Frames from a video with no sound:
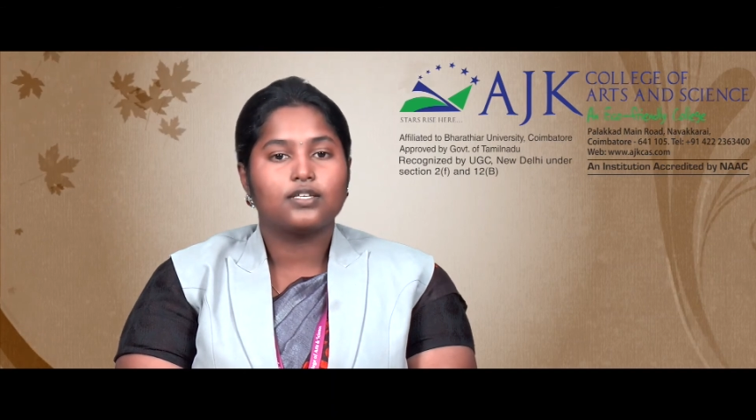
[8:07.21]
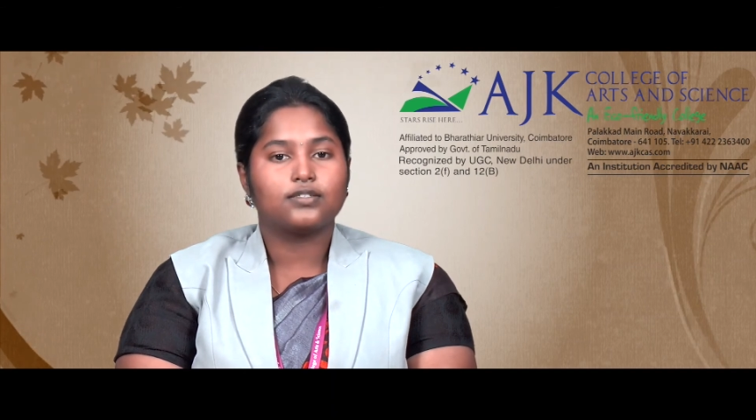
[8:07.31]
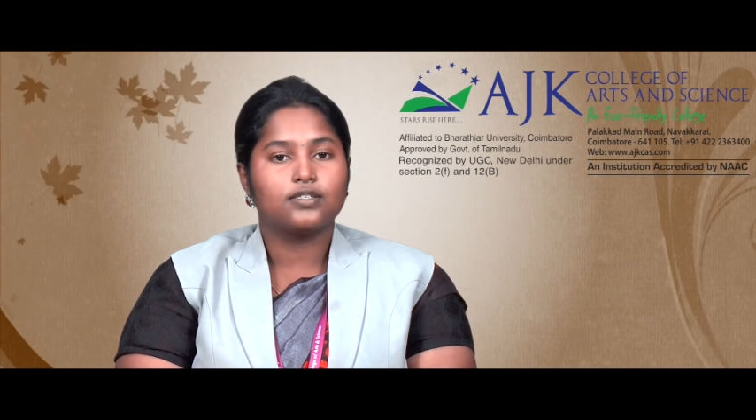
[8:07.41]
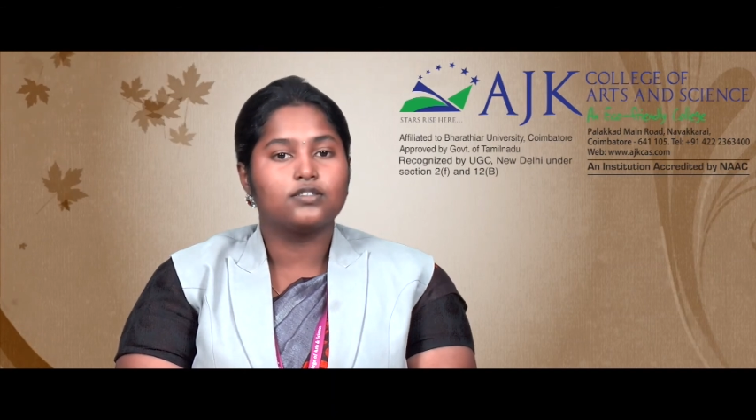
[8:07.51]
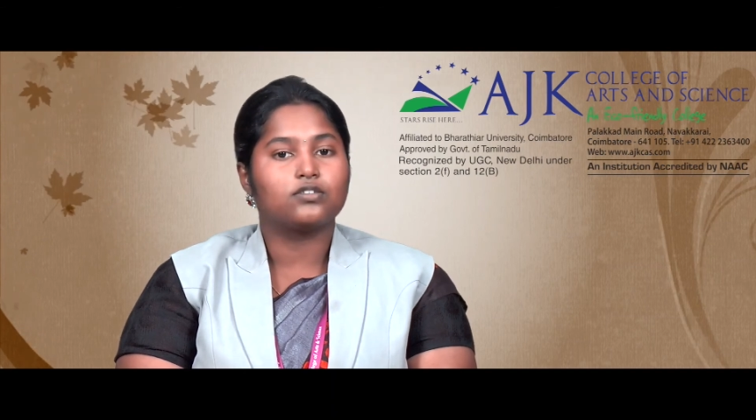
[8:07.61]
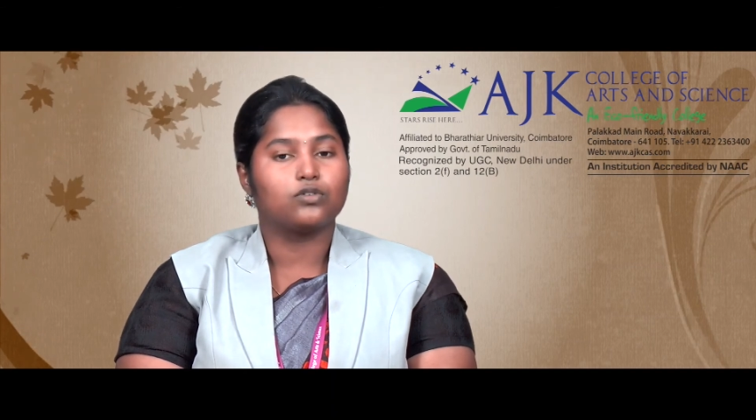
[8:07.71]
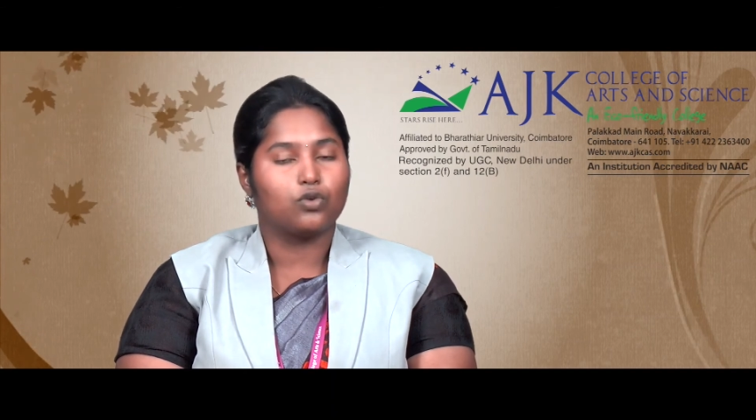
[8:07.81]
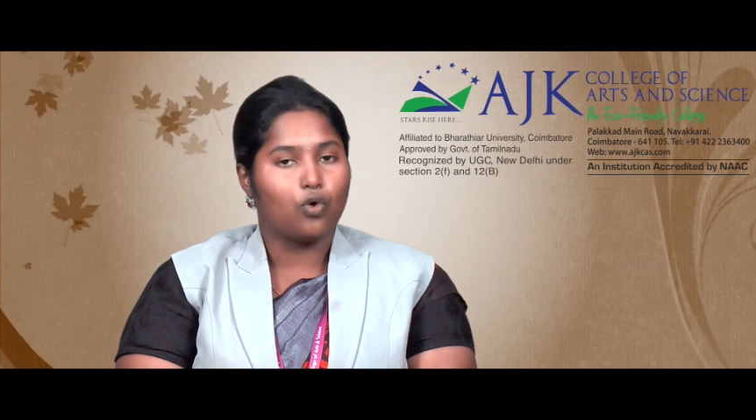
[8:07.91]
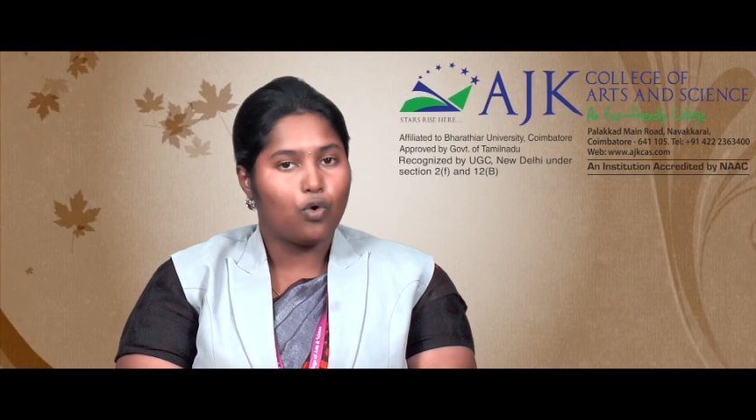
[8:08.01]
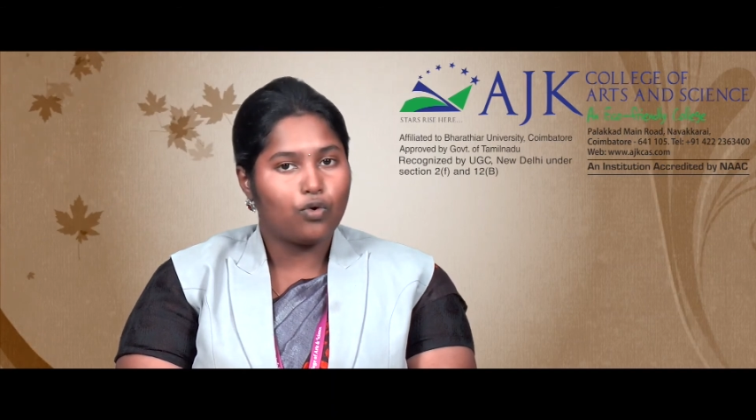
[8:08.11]
Since
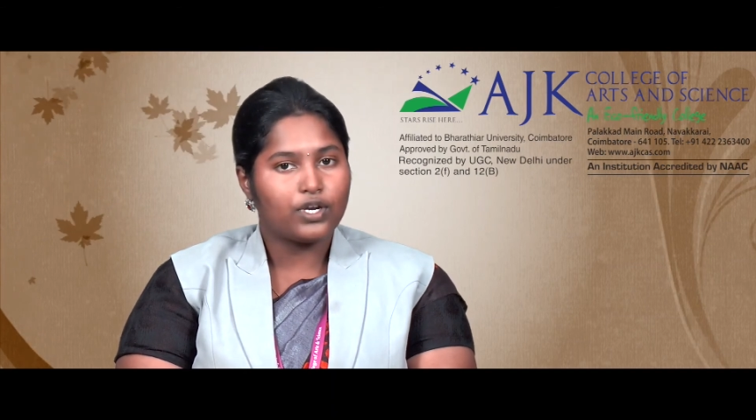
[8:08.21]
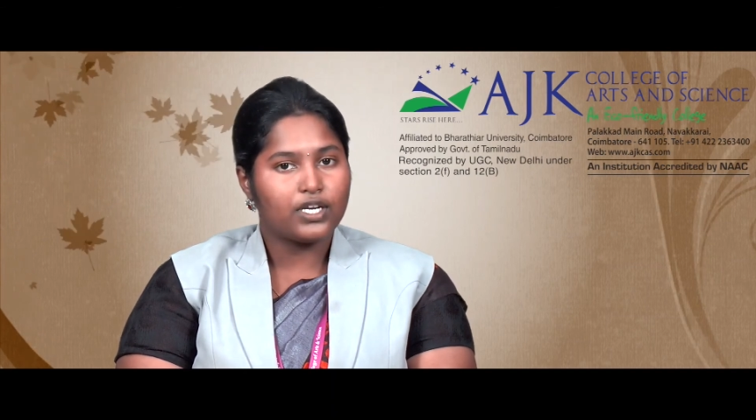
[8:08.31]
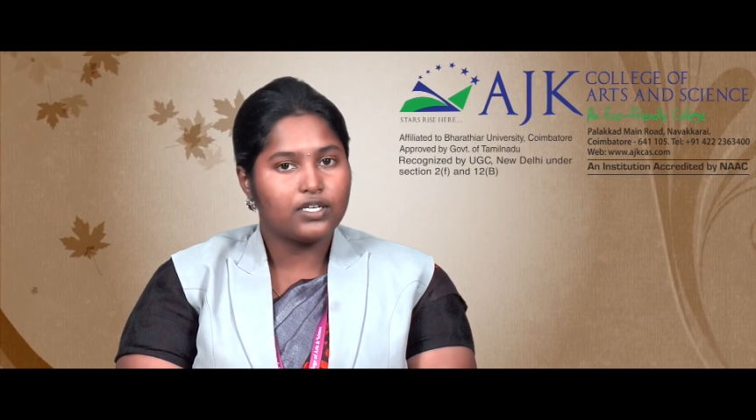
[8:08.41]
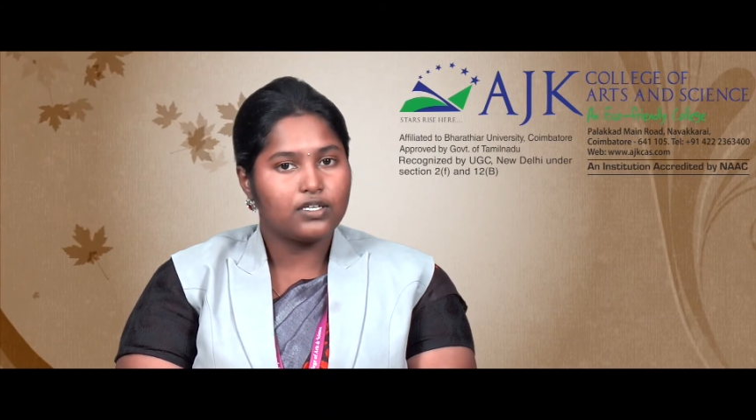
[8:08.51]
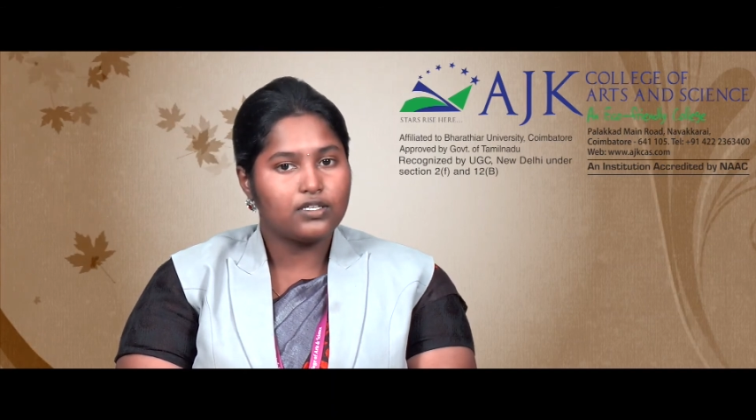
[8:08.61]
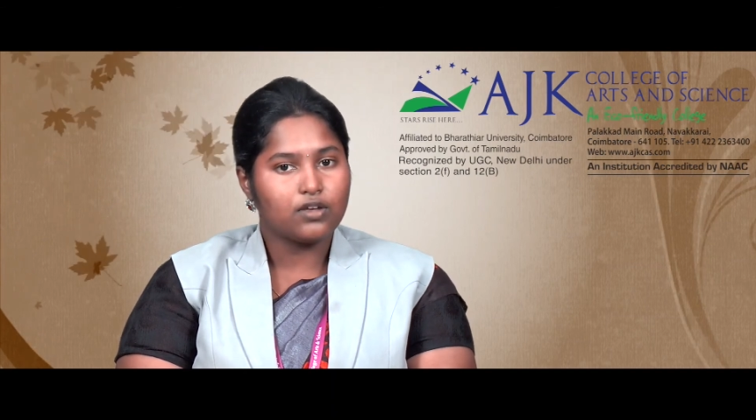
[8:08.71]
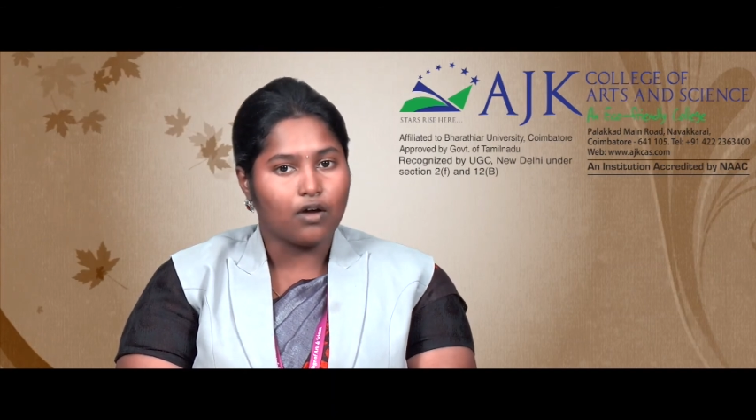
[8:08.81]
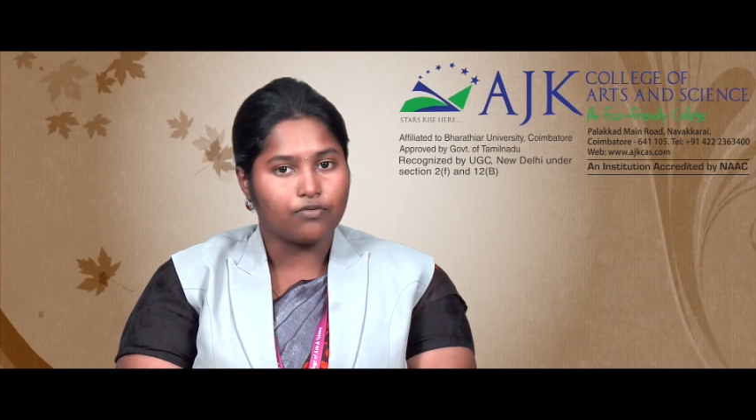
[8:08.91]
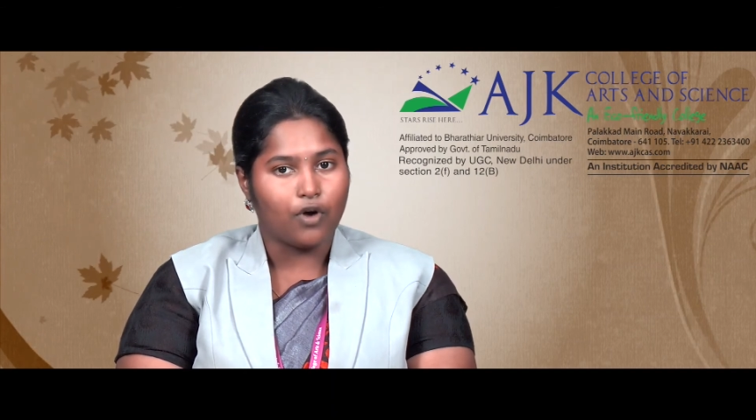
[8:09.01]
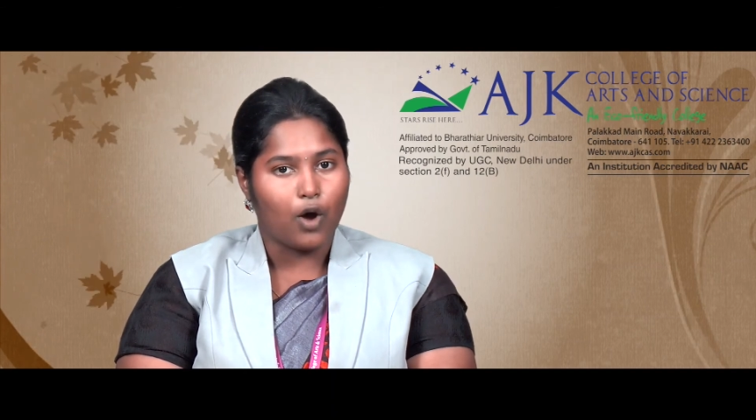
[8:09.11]
no wrinkles
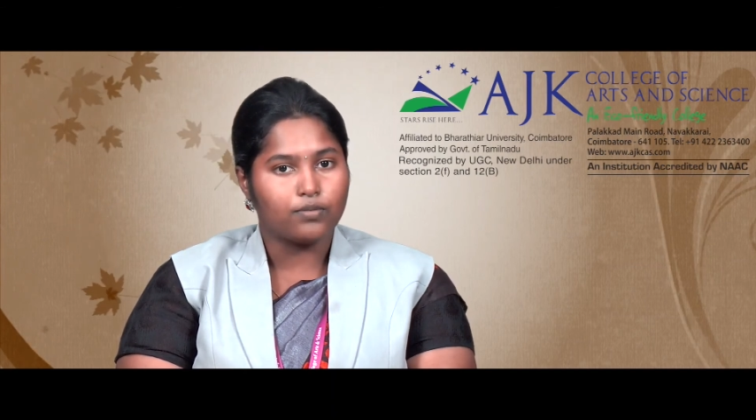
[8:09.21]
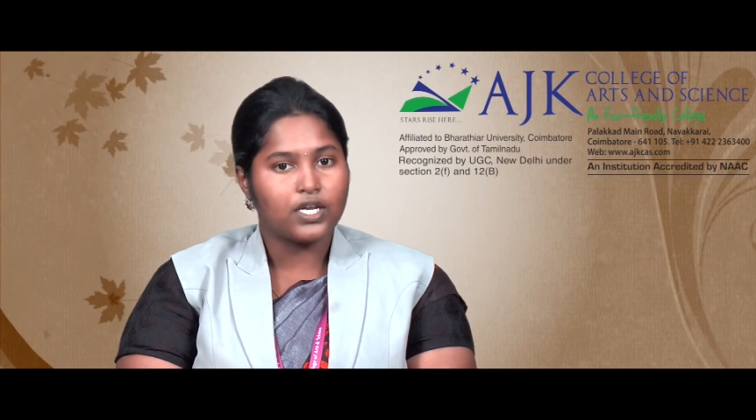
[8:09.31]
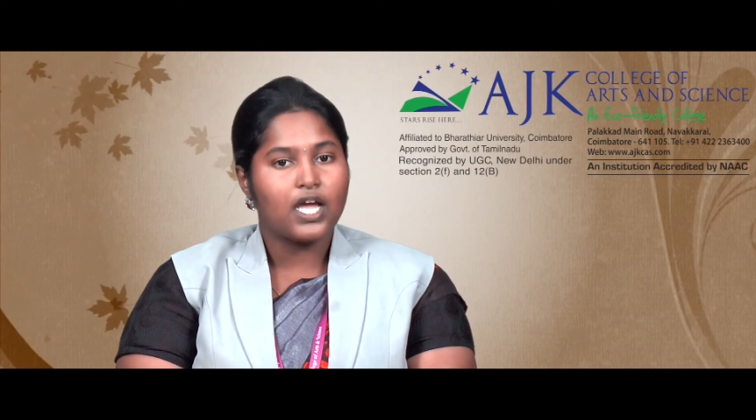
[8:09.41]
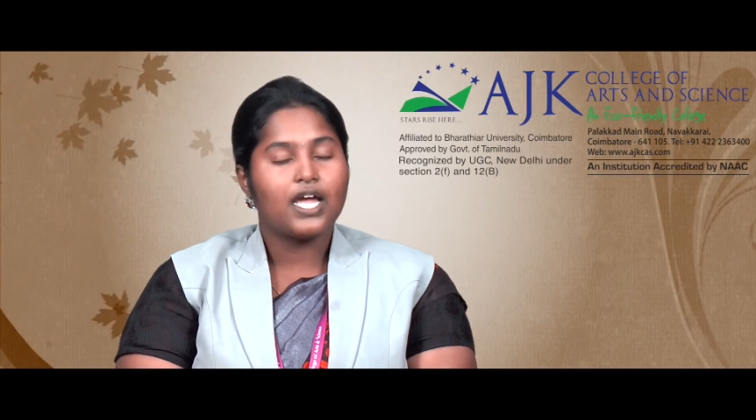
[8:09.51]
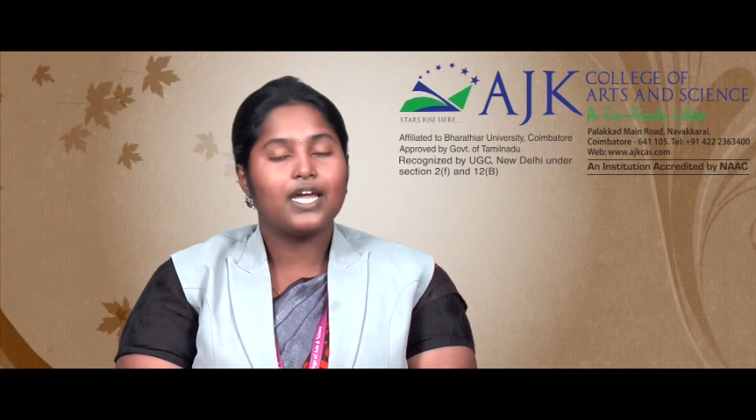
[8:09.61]
are formed,